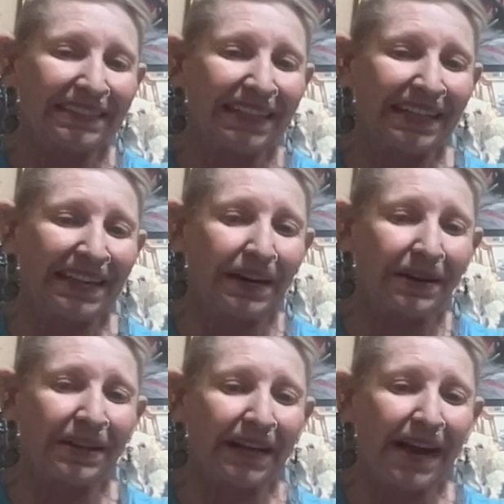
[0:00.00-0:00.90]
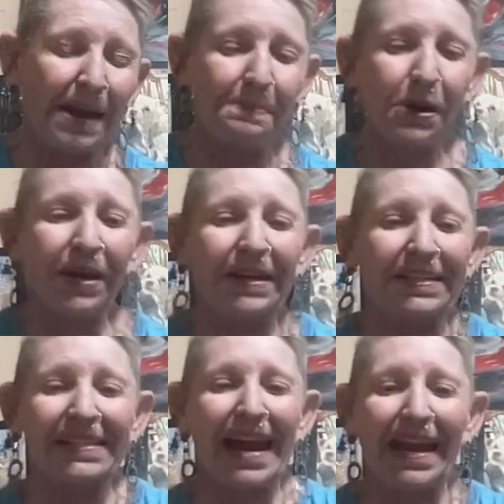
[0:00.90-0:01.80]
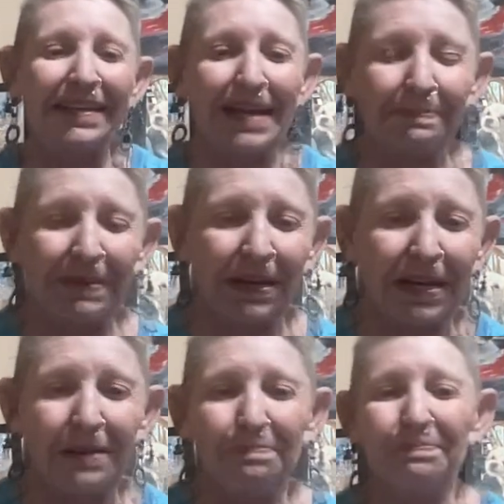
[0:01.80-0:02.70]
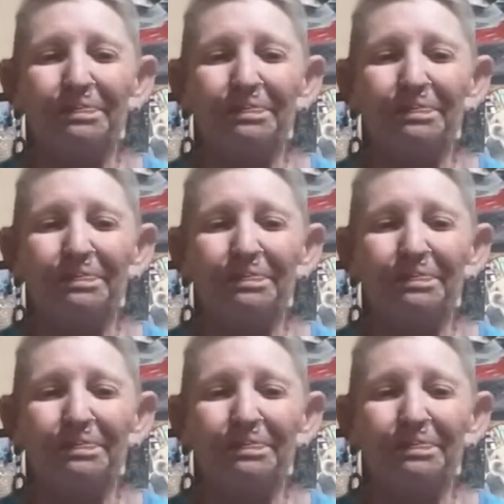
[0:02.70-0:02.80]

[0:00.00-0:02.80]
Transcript: in there, and the guy brought his hand up and he,